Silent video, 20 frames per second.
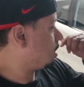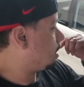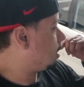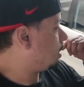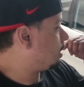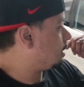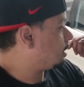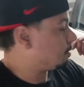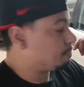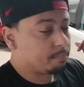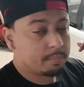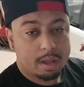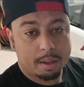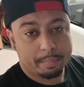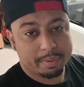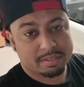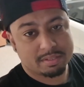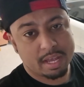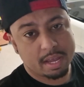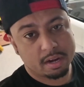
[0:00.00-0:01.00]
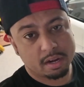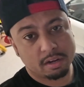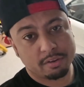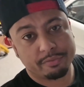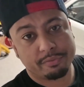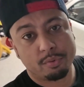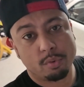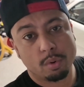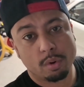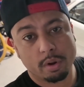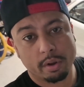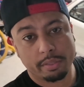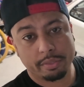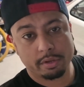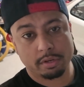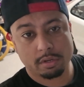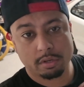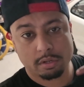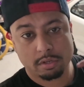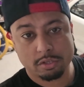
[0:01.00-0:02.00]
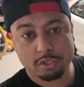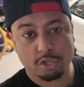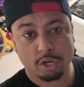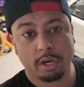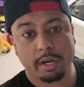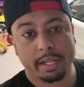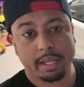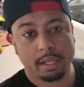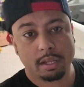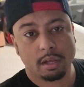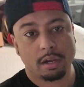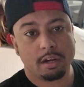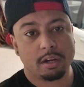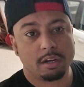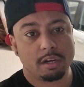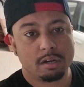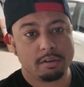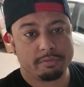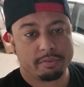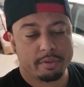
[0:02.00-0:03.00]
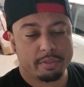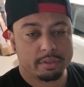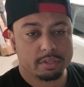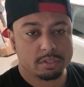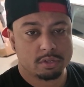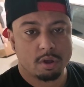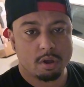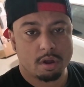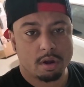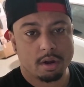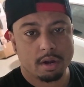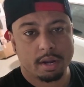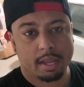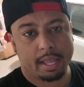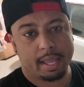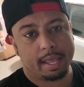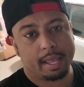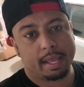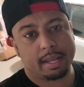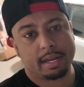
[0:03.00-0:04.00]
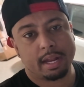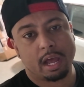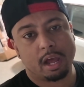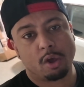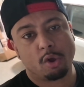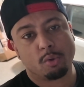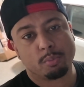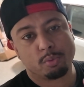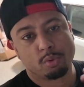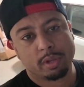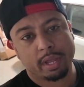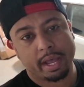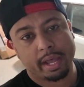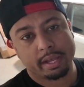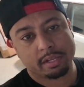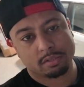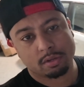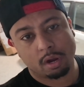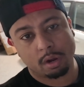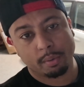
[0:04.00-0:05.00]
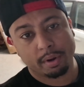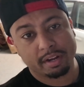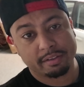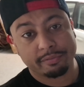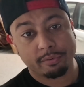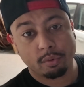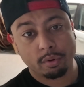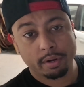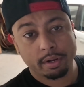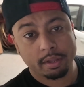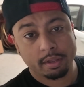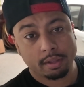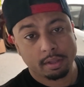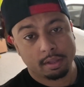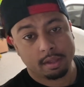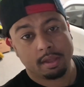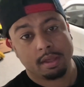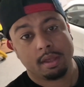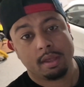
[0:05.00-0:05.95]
I'm excited for the journey of this car, and I hope you guys are ready for it.